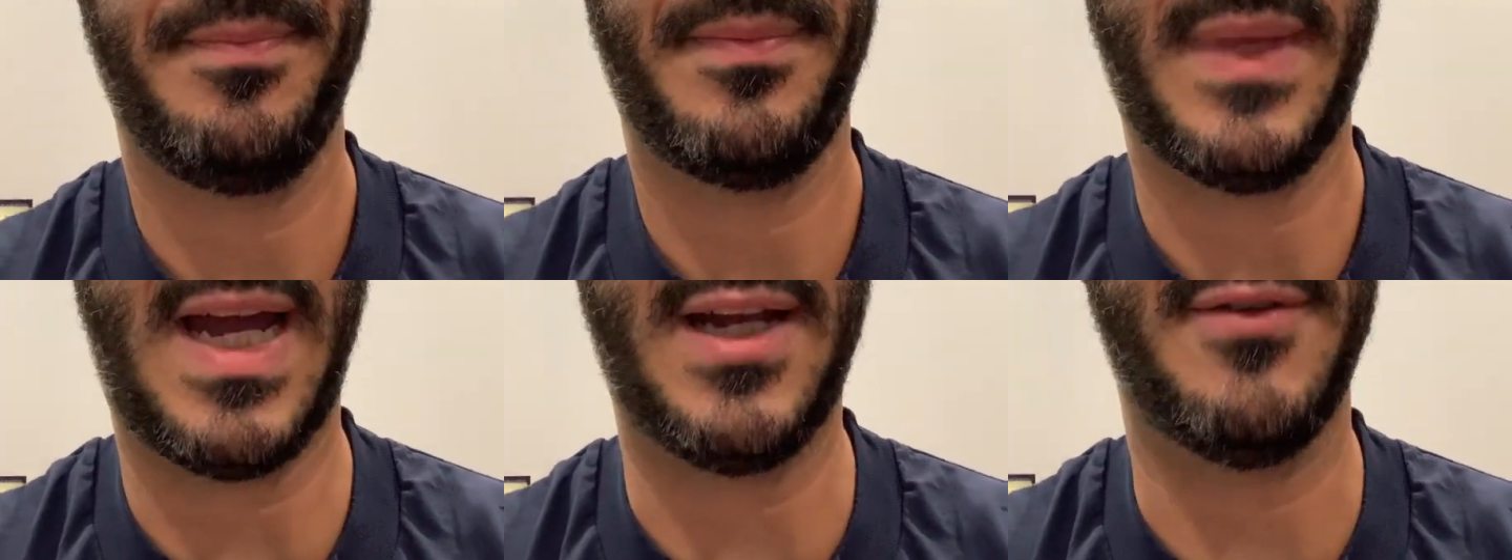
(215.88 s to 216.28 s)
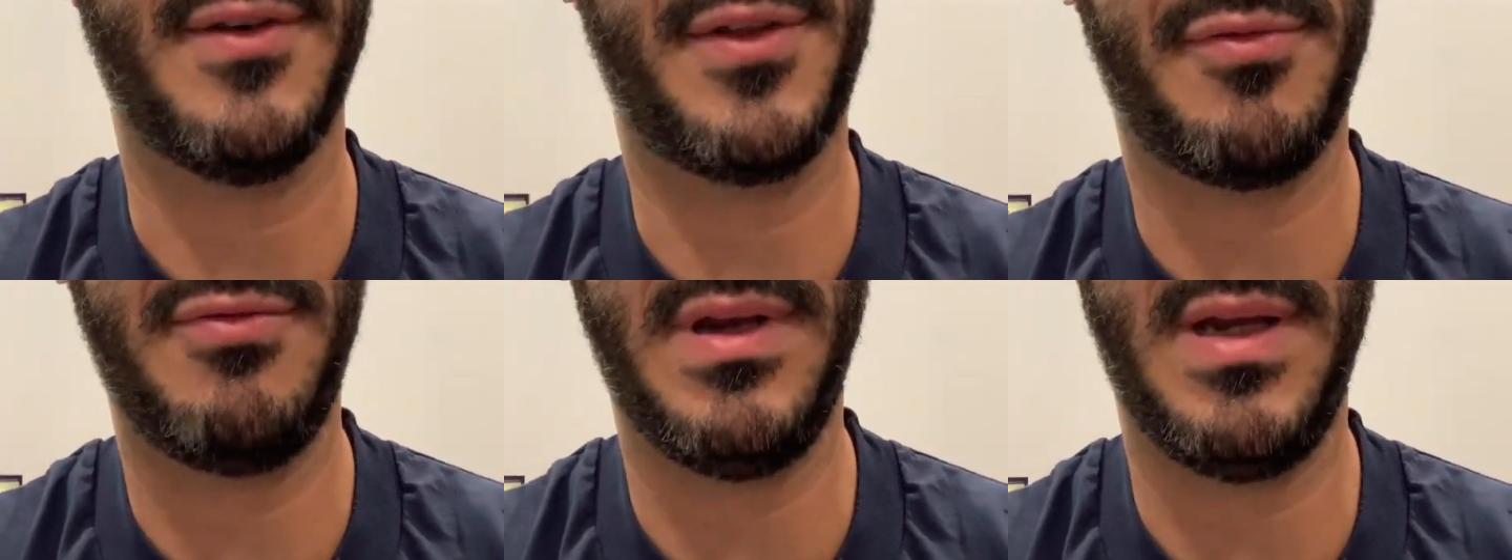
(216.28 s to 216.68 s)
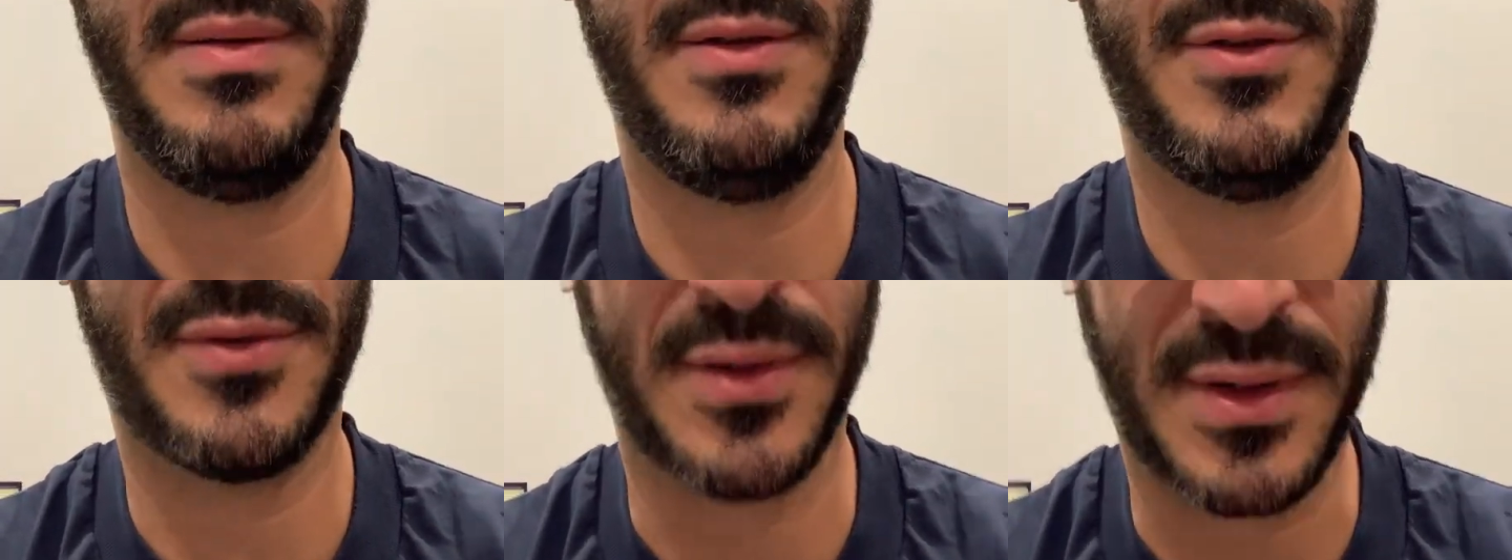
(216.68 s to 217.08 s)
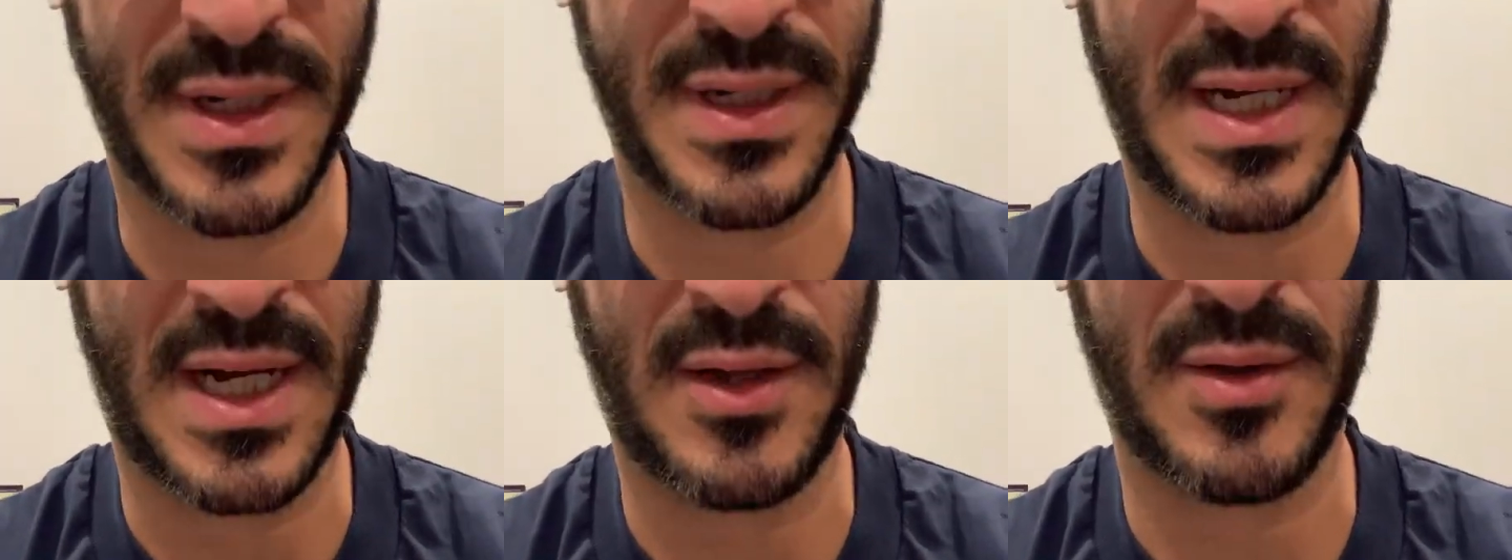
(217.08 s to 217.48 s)
out of a $3
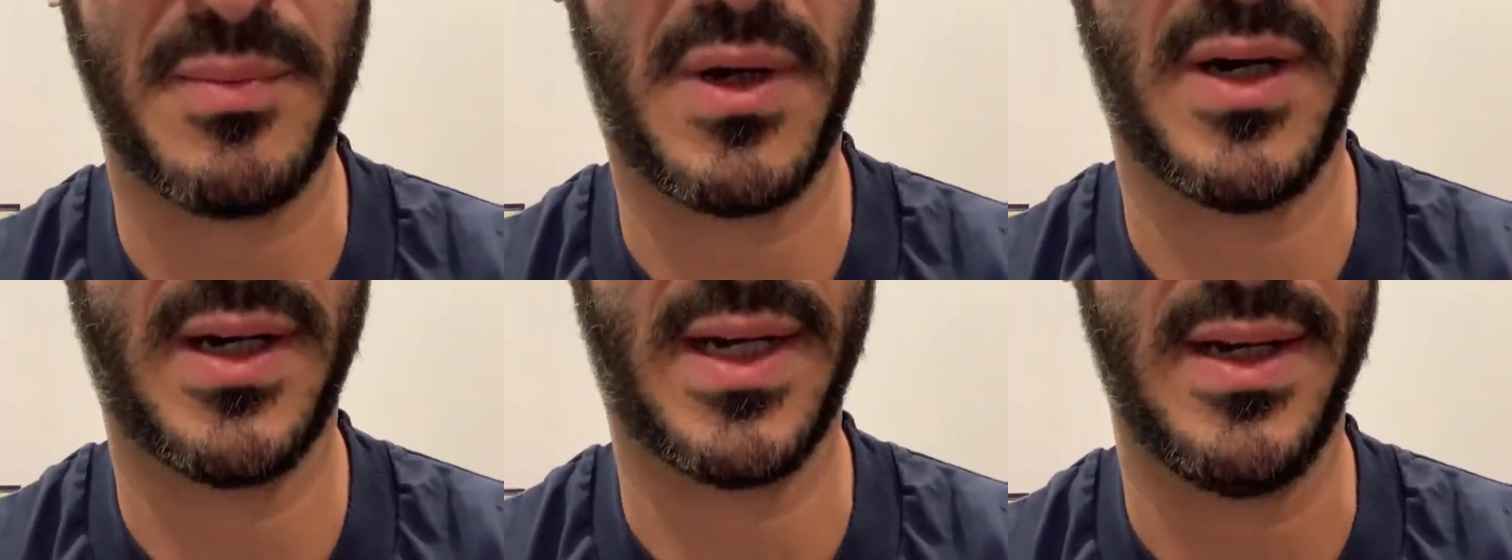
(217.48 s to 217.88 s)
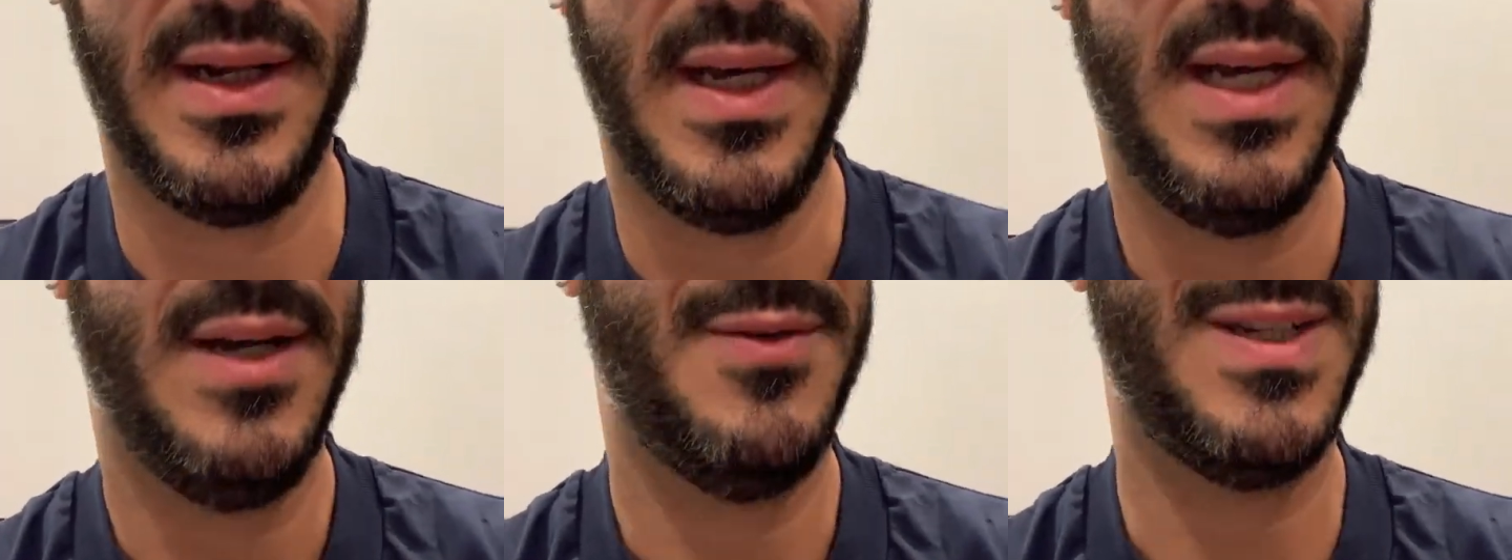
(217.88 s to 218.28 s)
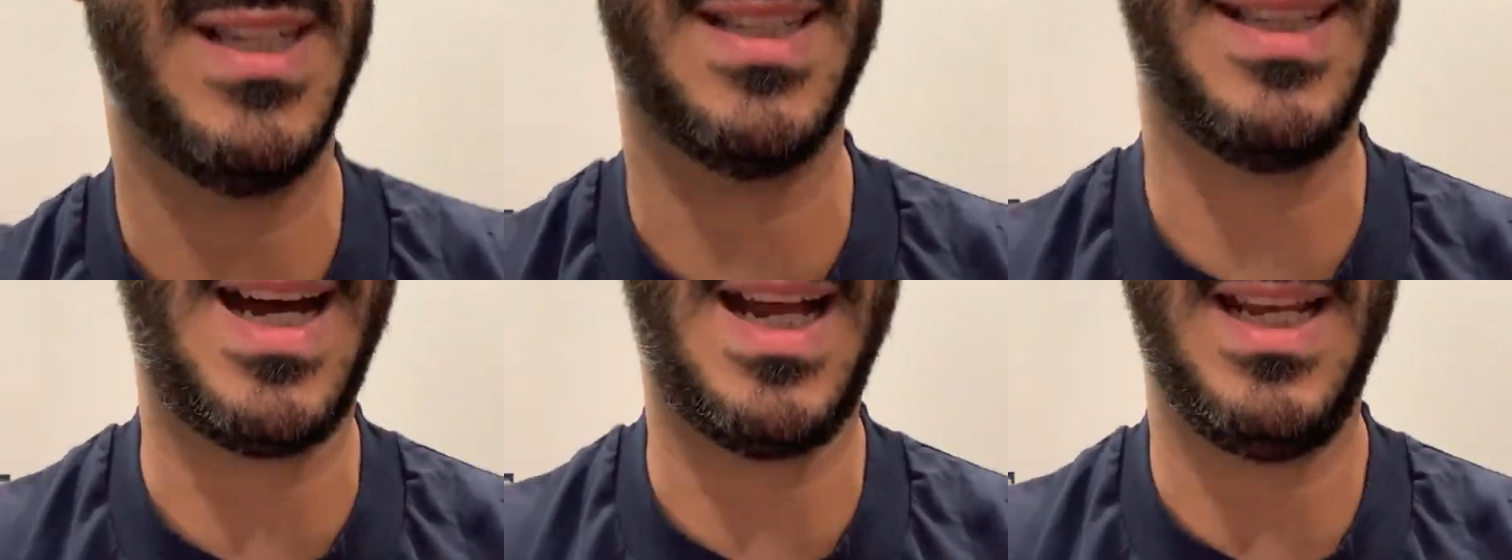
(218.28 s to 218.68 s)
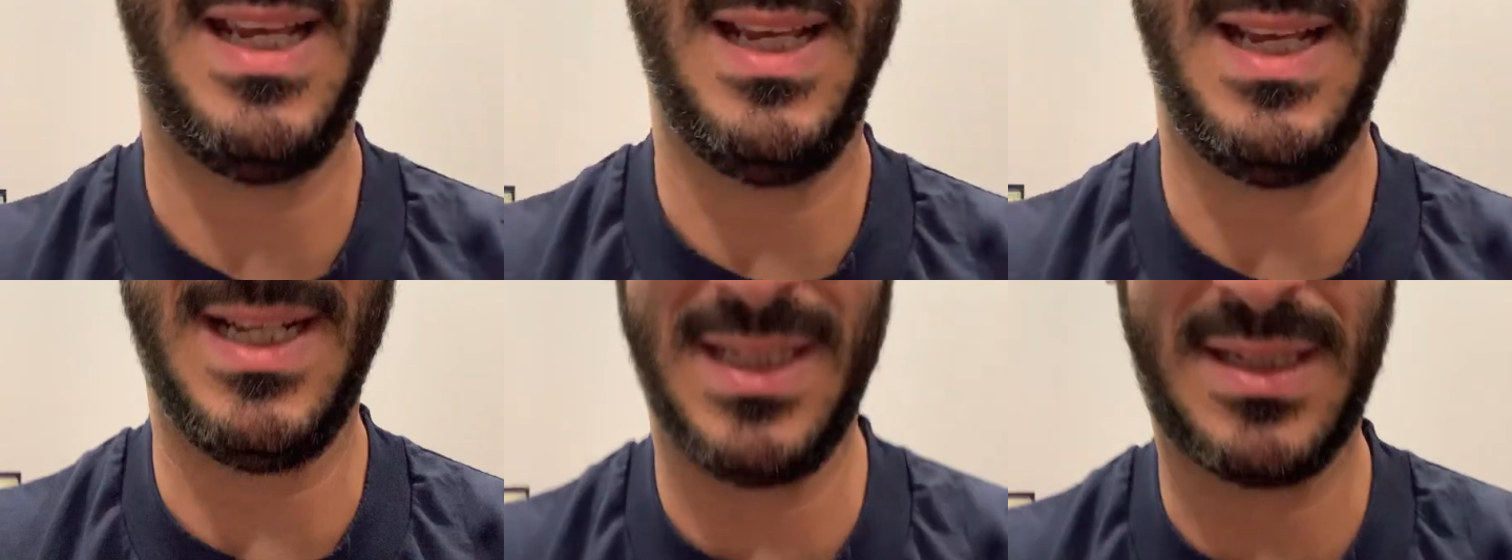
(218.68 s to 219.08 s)
trillion market, which is not
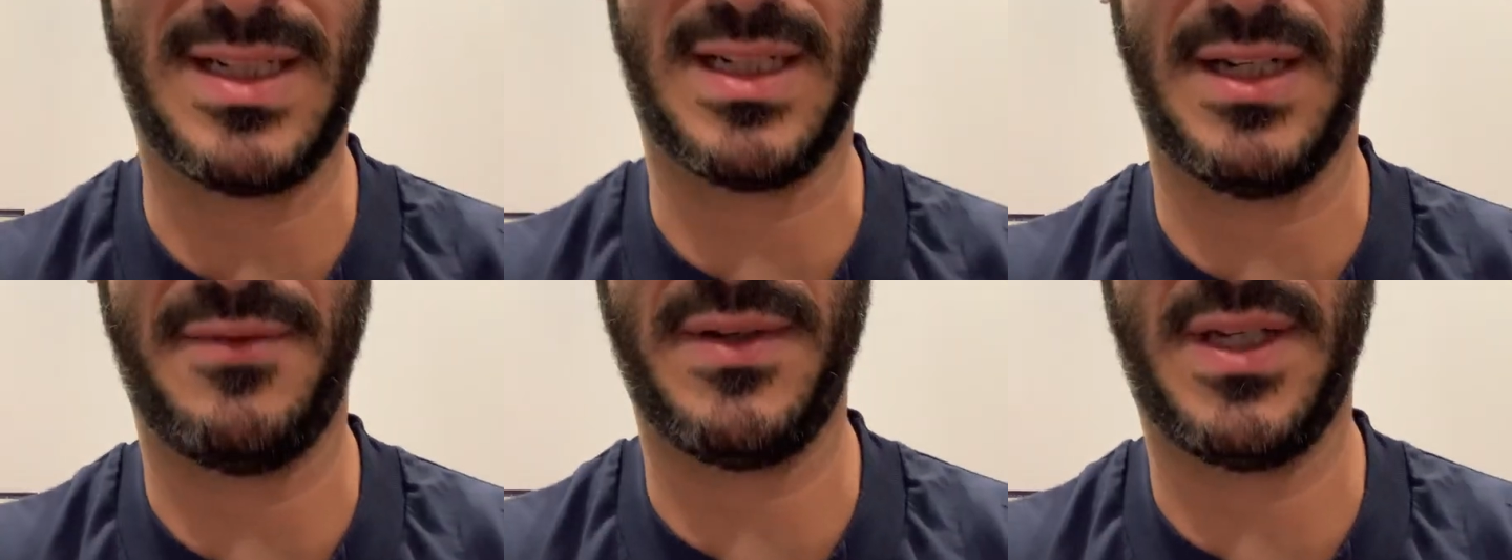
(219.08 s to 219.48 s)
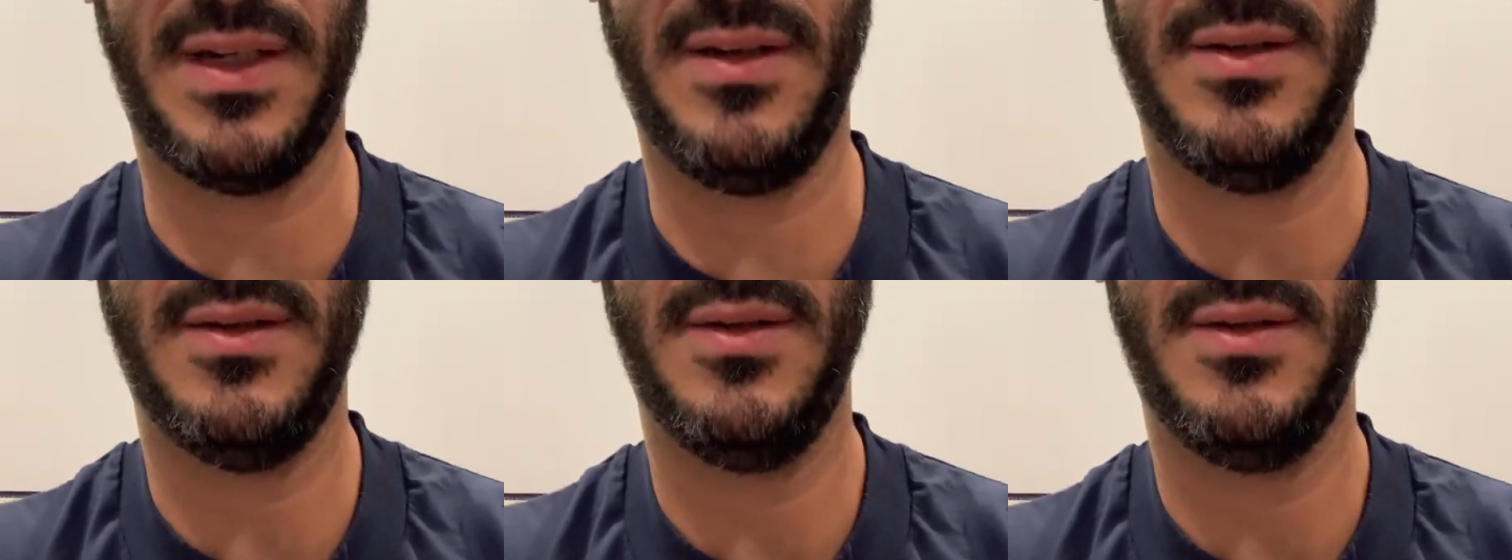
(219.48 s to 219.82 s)
insignificant.